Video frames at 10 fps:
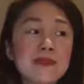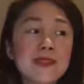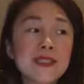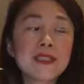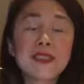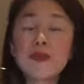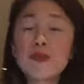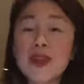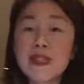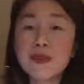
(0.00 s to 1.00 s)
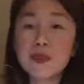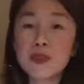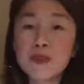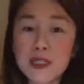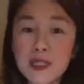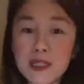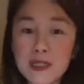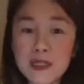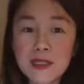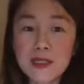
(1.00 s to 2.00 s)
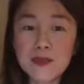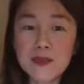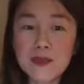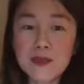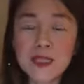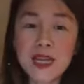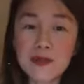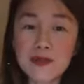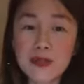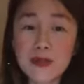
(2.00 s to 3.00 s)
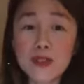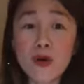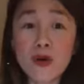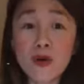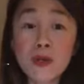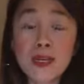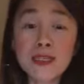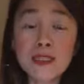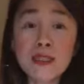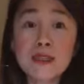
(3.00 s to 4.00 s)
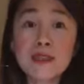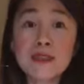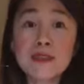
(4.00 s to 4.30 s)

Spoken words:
This unbreakable resilience from inside of you is always here.